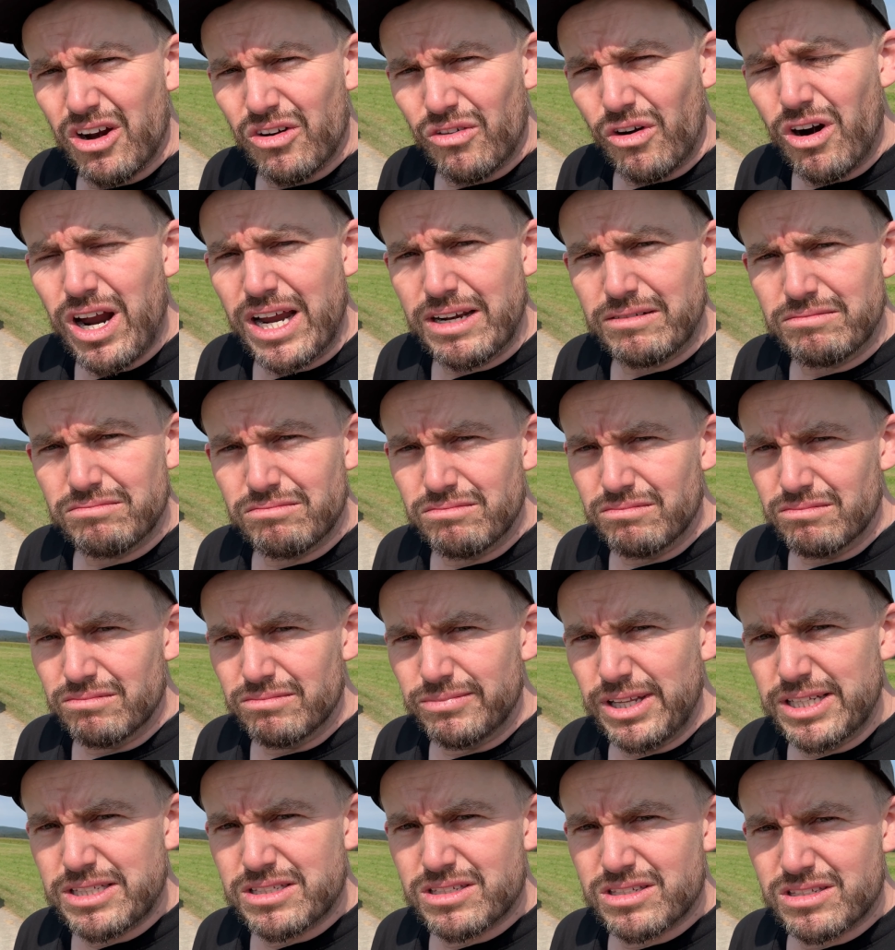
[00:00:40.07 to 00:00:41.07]
Right,
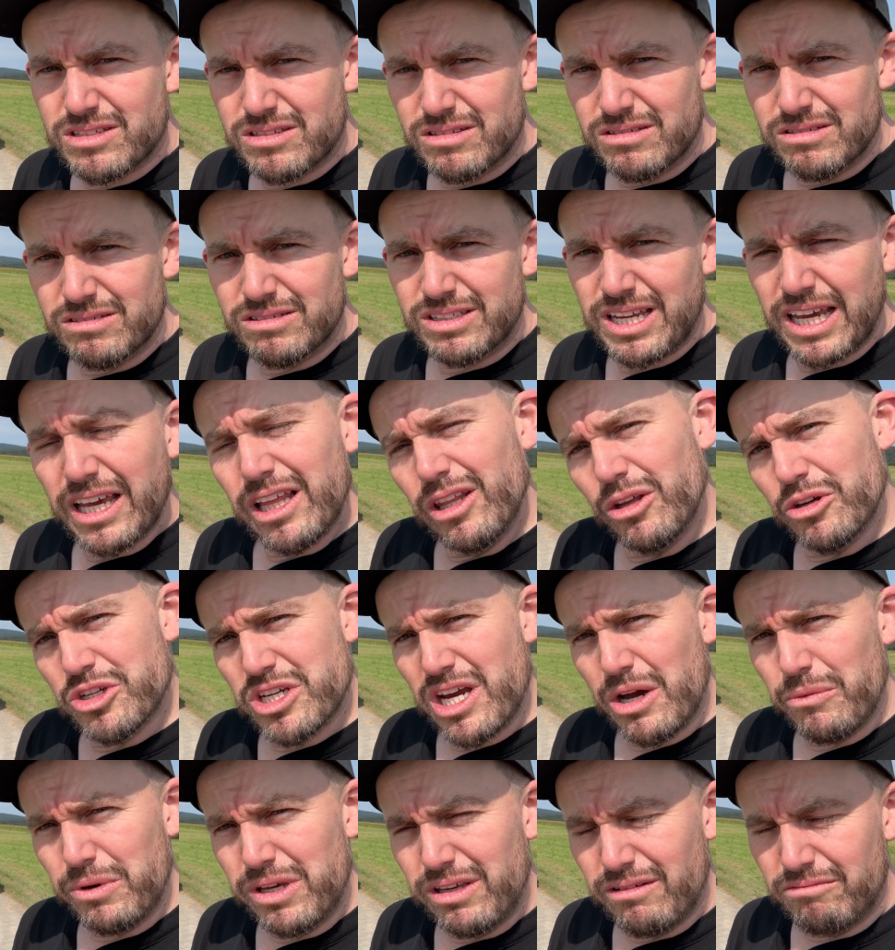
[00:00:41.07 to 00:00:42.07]
let's take a look,
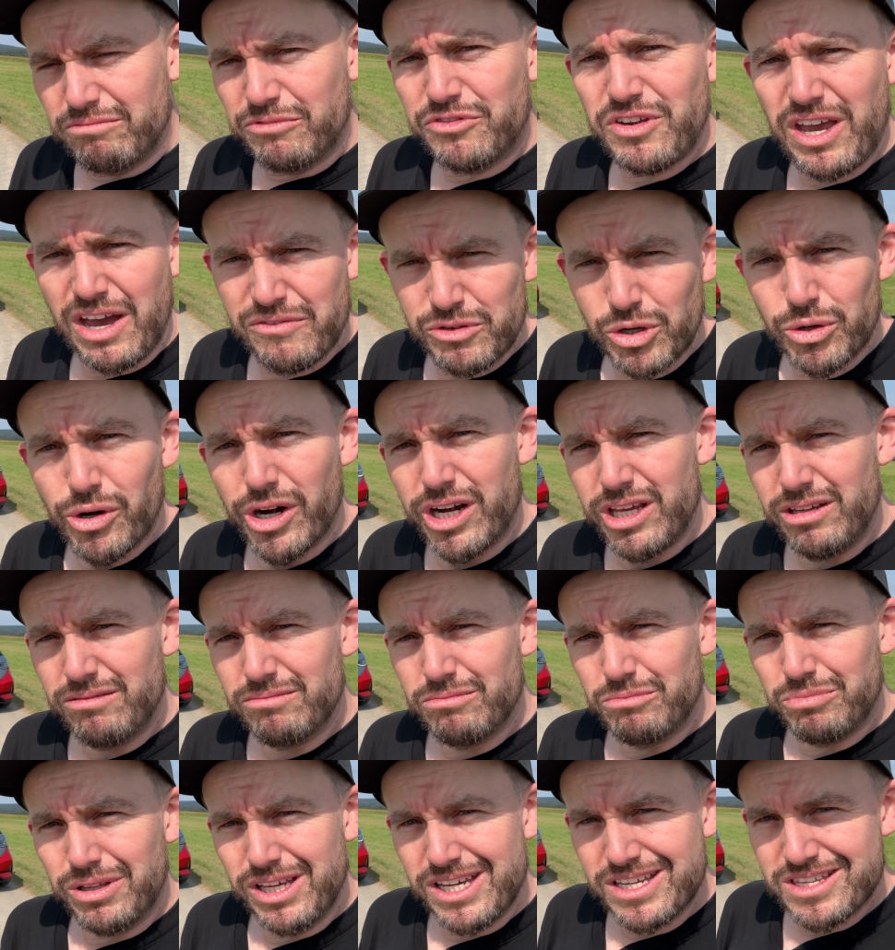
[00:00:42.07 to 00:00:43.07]
shall we? And if you haven't already,
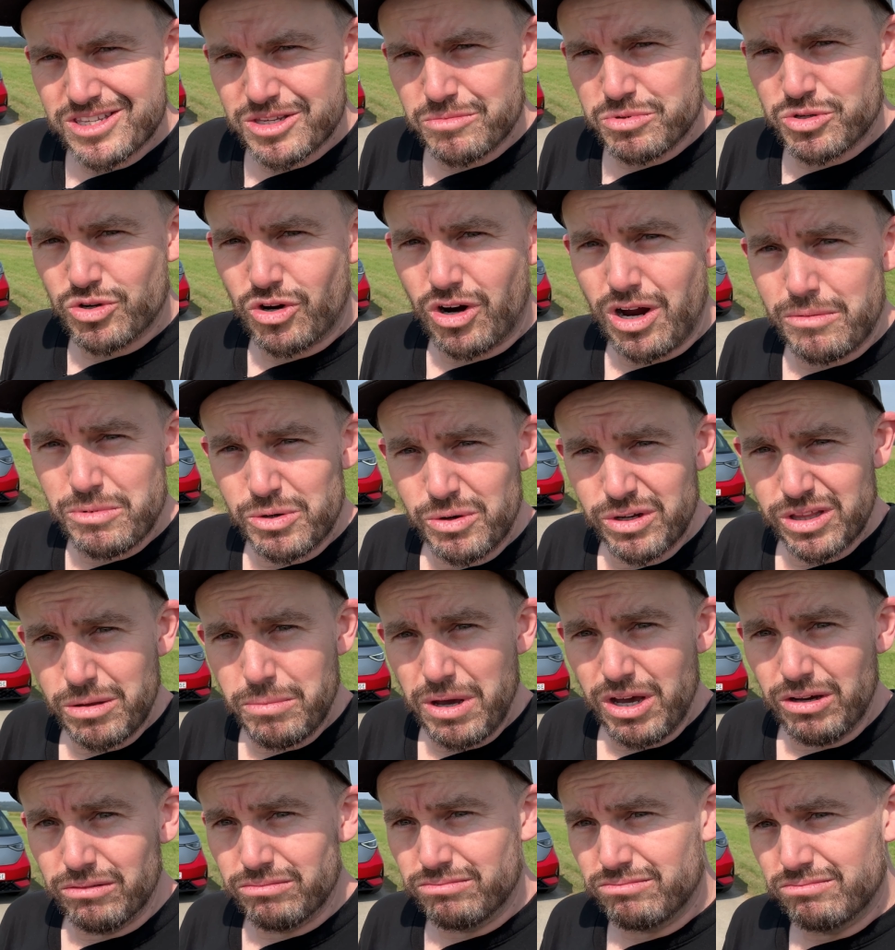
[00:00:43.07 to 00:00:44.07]
please subscribe and ring the
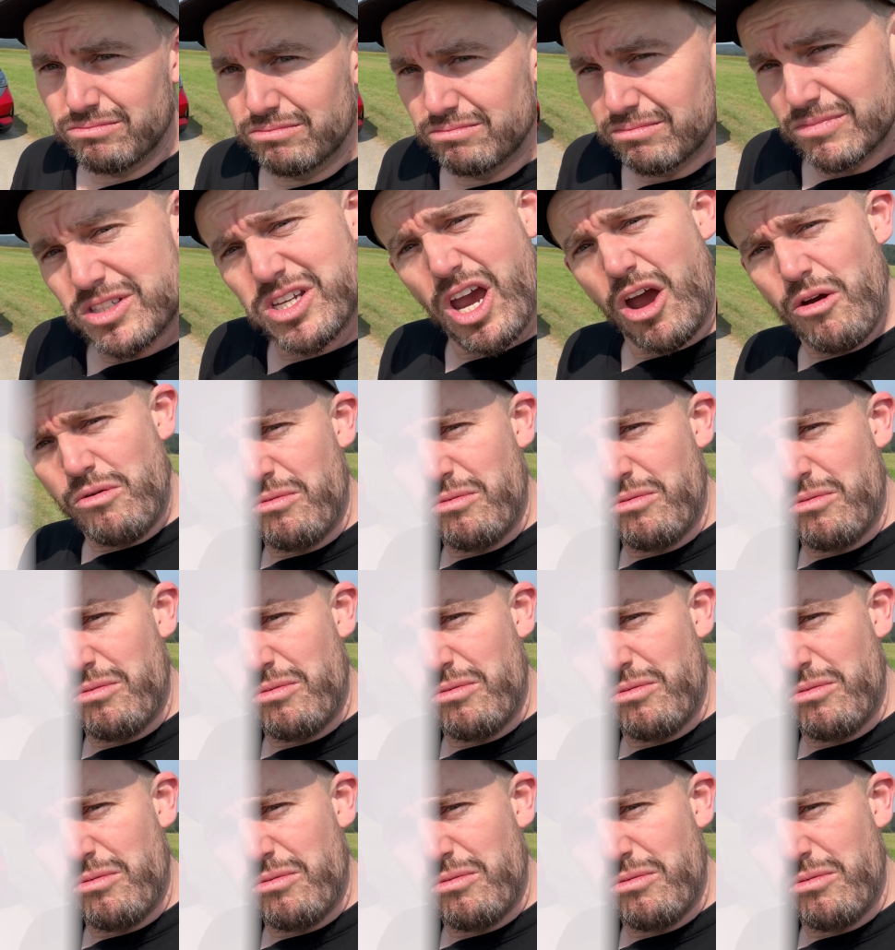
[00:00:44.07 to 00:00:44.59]
bell. Let's go.